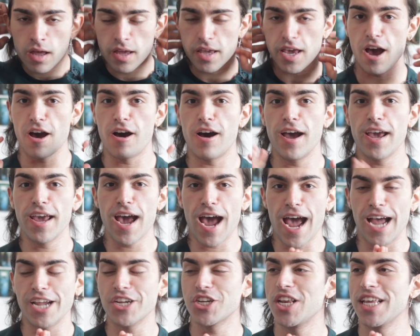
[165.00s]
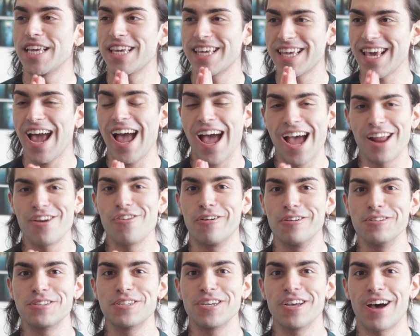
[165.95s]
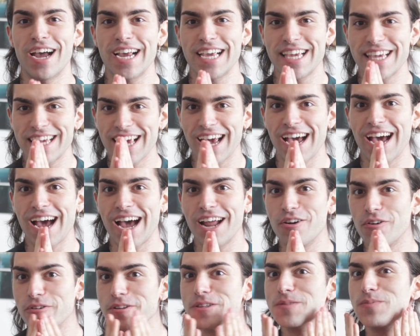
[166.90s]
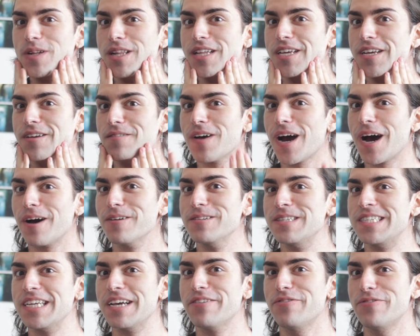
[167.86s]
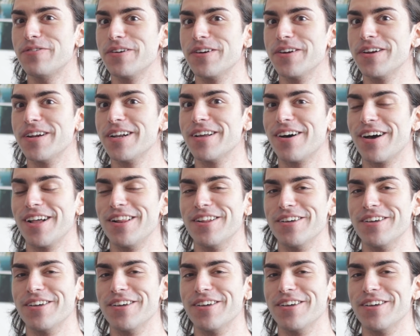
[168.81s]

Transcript: Yeah, I actually cannot believe how different I